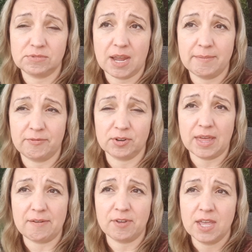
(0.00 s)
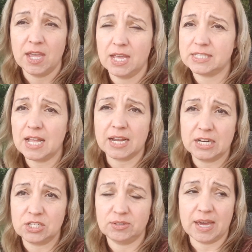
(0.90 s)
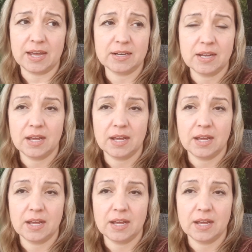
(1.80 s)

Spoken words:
time of your life. It's not going to do that.